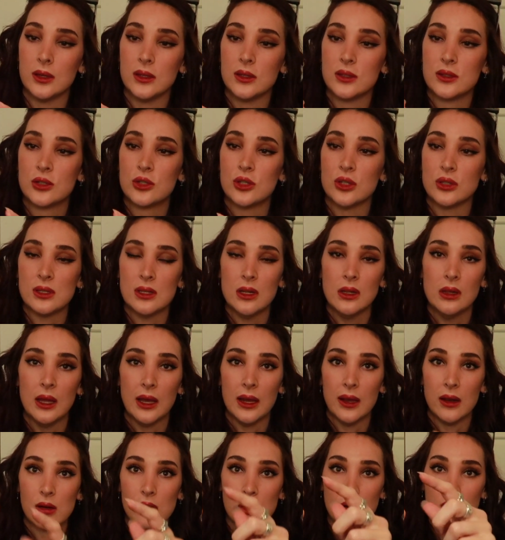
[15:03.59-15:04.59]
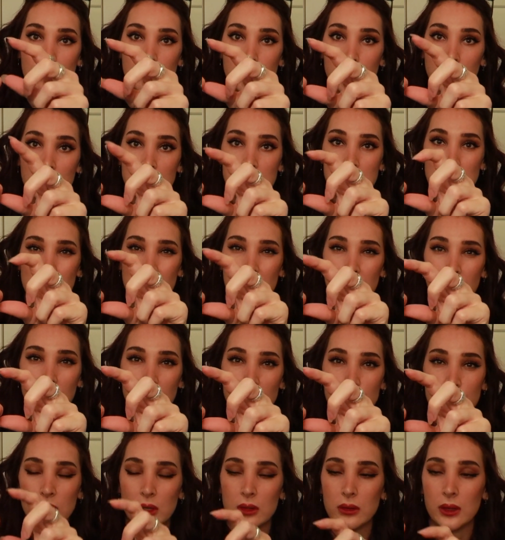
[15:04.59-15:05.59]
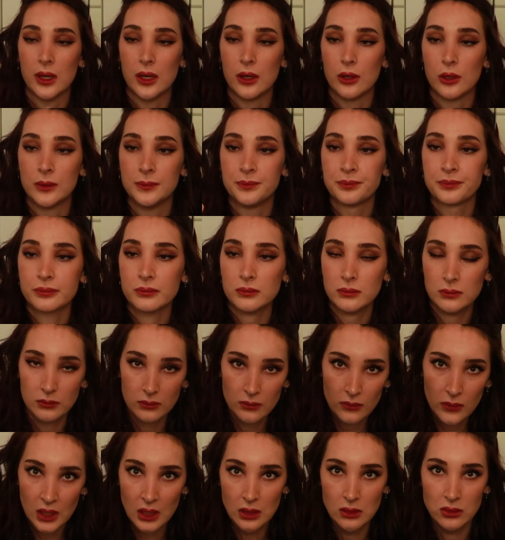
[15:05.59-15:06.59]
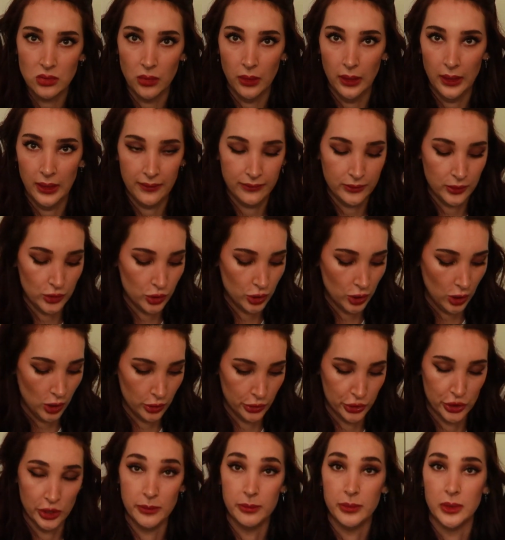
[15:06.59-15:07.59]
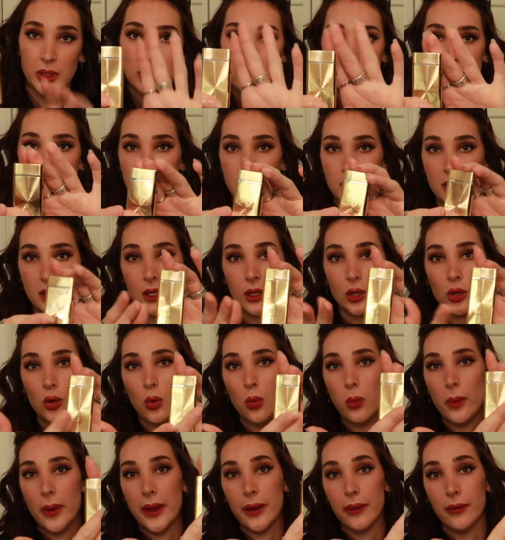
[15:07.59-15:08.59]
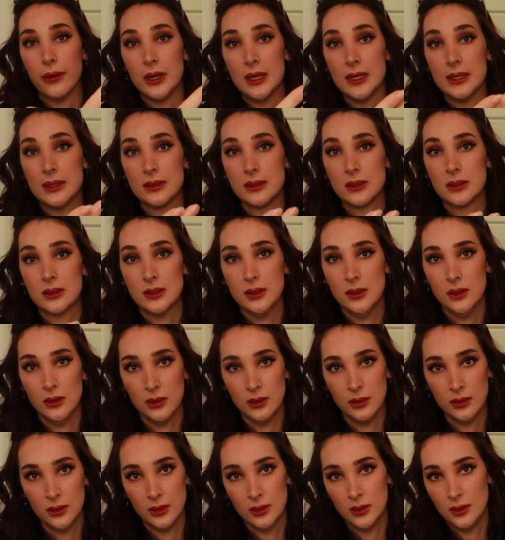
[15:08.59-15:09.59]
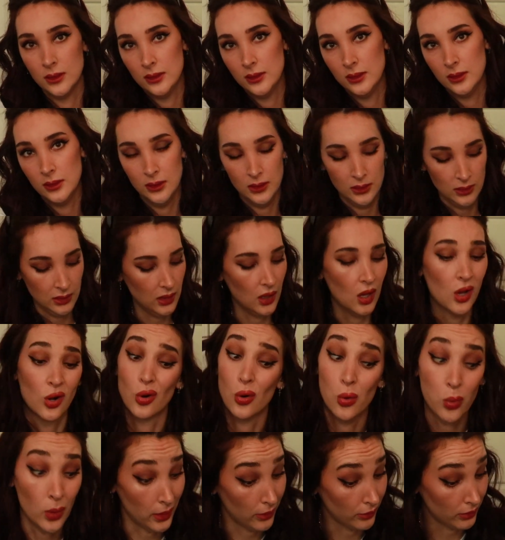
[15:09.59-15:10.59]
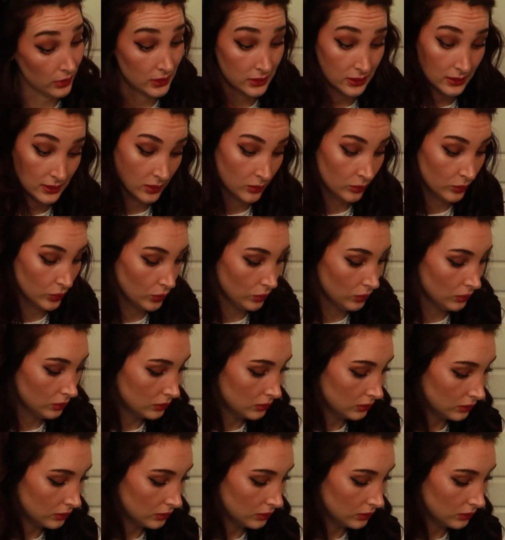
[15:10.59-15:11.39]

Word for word: It's just a lighter, but it's an electric lighter. So I have to charge it, but it's the Aquarius Aquarius symbol.